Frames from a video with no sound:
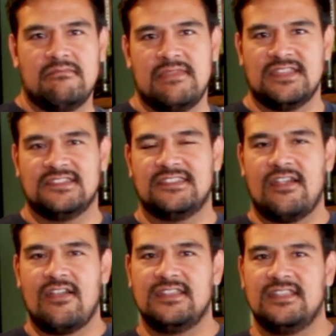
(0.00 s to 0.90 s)
me and
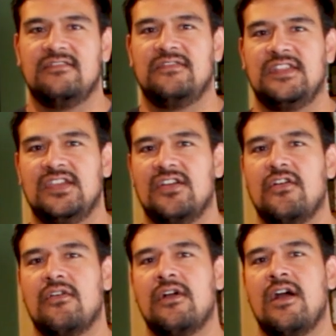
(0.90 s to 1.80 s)
Sarah did a
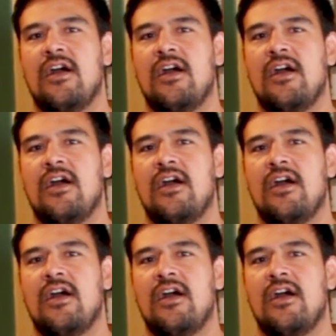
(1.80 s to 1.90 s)
video